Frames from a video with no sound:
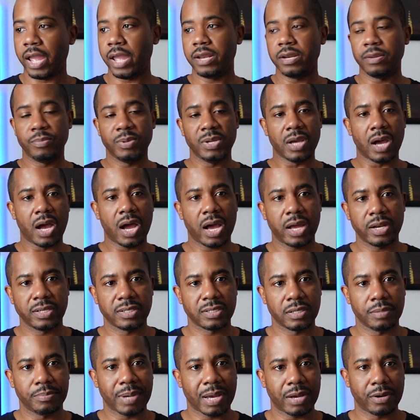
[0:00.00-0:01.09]
and to be
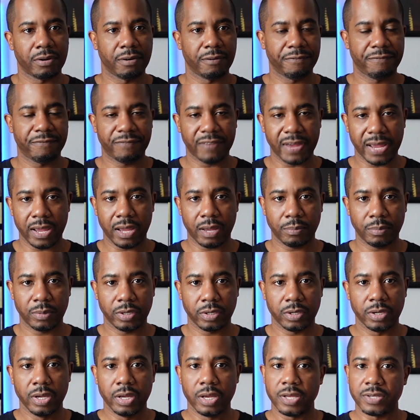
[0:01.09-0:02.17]
honest about her family.
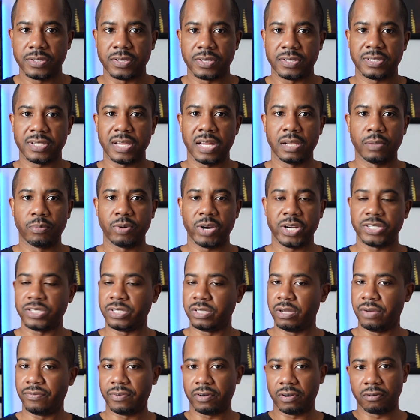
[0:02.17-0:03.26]
It's a celebration
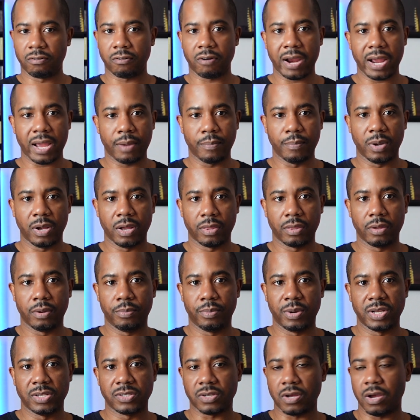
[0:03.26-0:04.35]
of her grandmother,
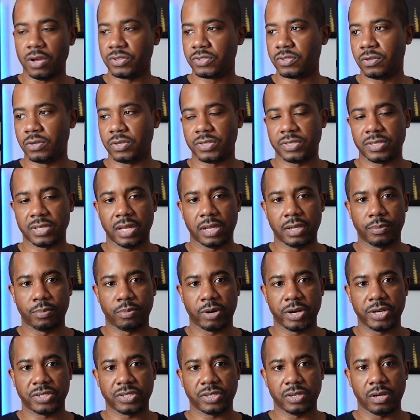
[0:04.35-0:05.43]
but it's also a
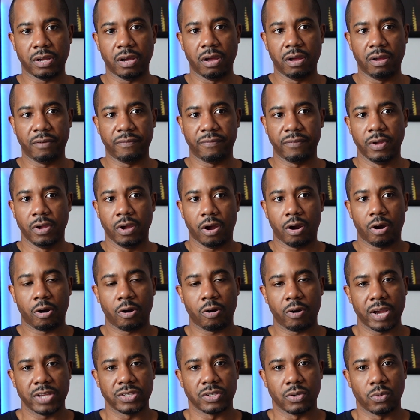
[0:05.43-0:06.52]
celebration of
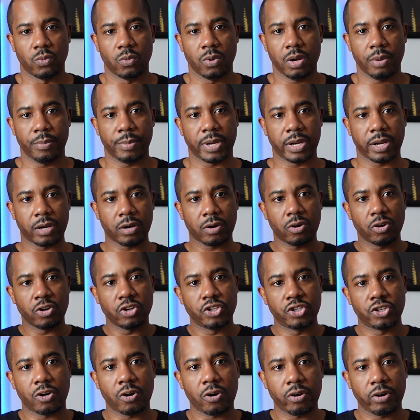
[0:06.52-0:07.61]
her as a woman and her
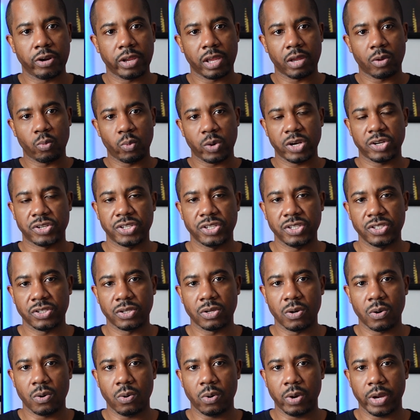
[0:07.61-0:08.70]
journey and where she's
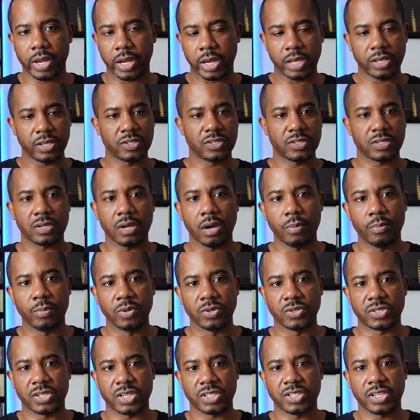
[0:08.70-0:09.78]
going and the
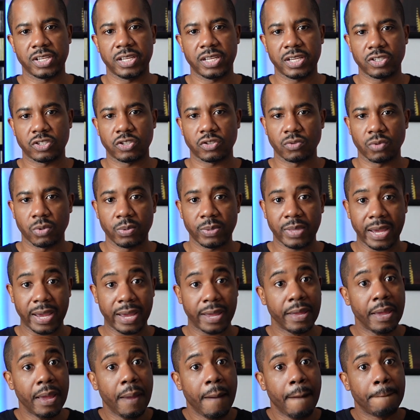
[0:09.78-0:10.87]
stumbles that she gets through
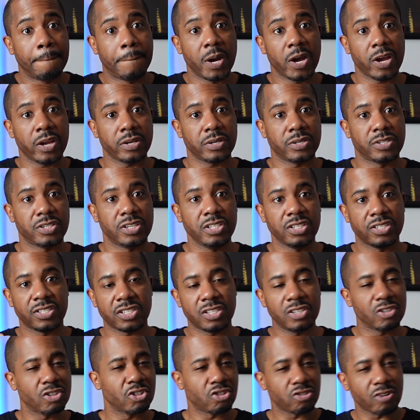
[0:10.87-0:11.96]
that. But she's
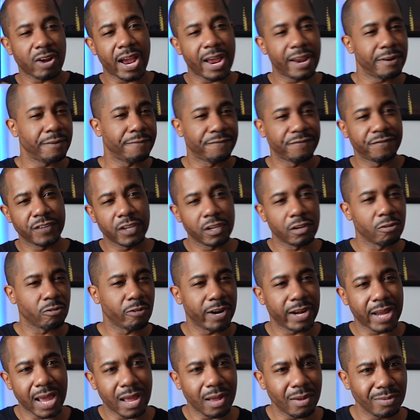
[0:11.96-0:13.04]
still trying to figure
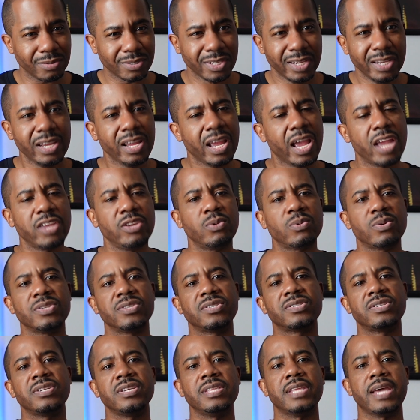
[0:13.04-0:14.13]
it out, and you can
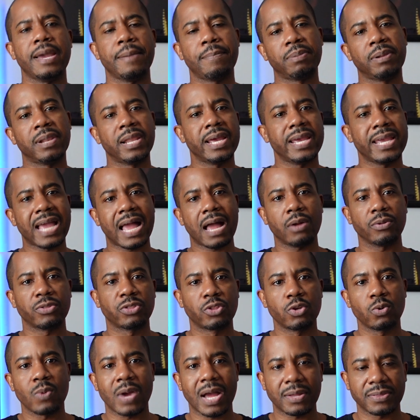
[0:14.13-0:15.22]
see that play out
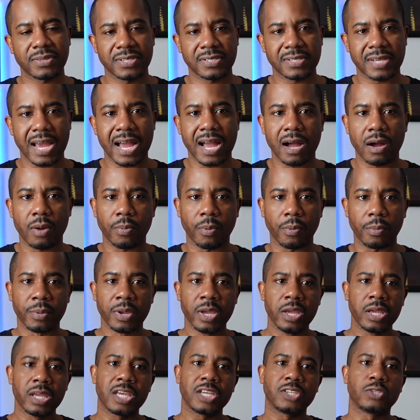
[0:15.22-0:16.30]
throughout this album.
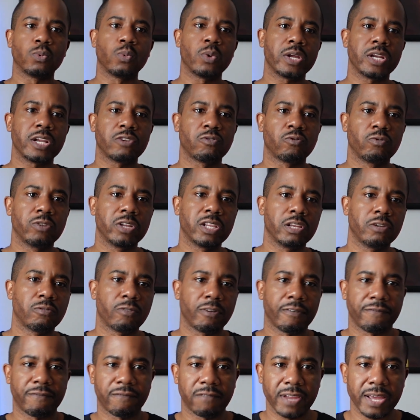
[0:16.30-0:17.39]
It's one that really
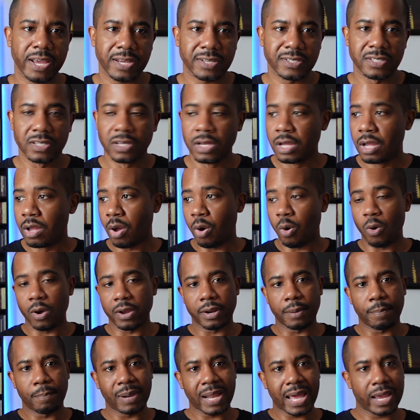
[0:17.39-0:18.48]
reflects on
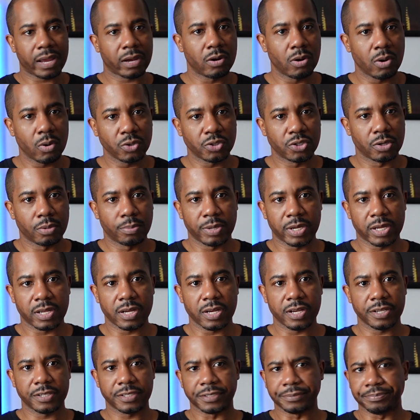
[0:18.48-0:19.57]
the black culture
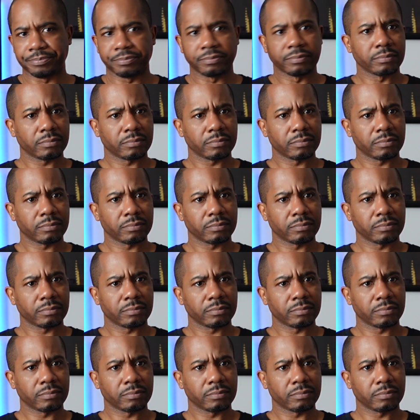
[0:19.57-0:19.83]
because,